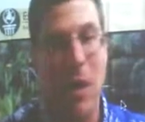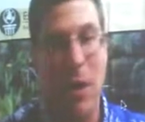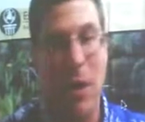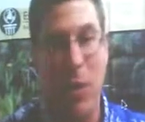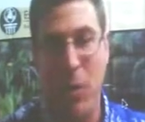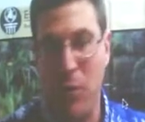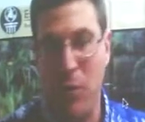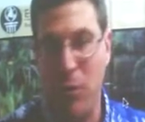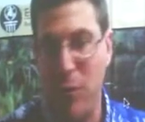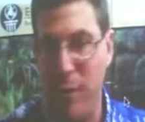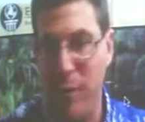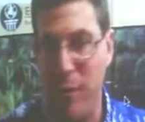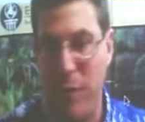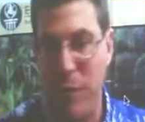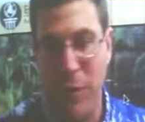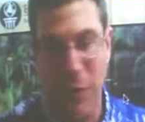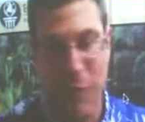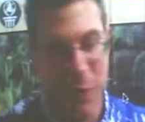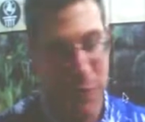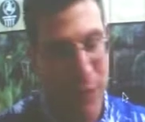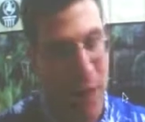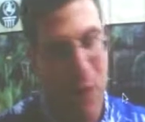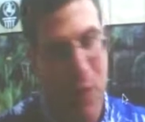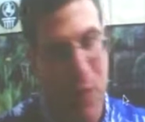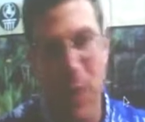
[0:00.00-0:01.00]
you'll see
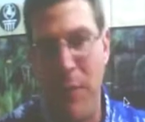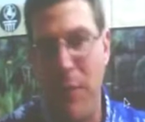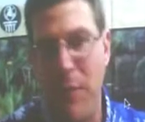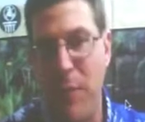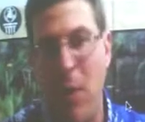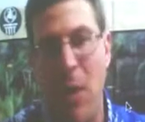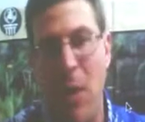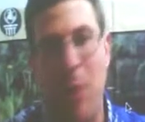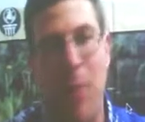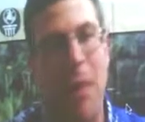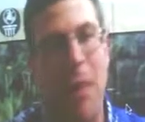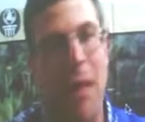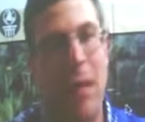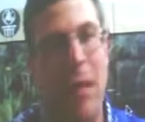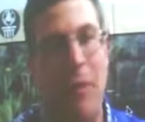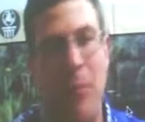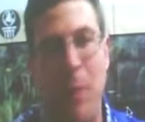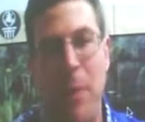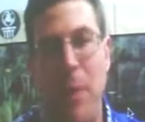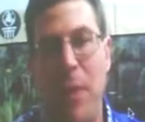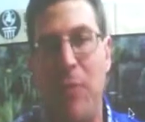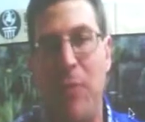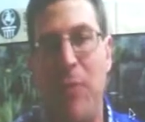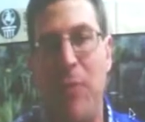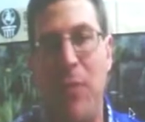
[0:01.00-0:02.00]
for very, very many
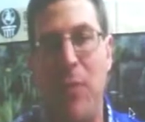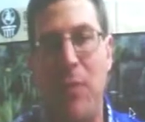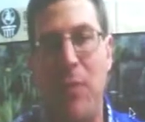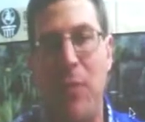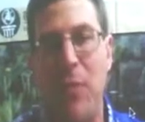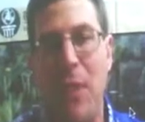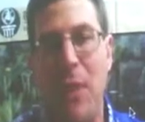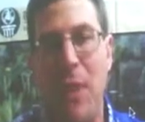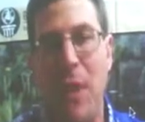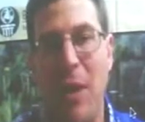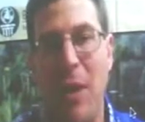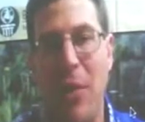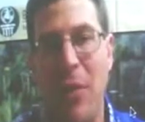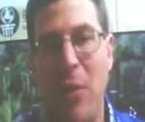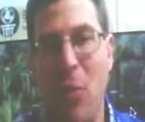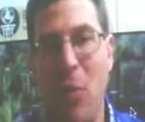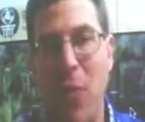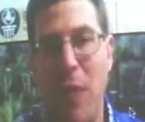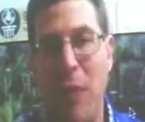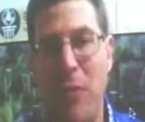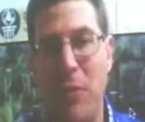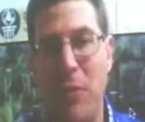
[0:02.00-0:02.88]
species, the west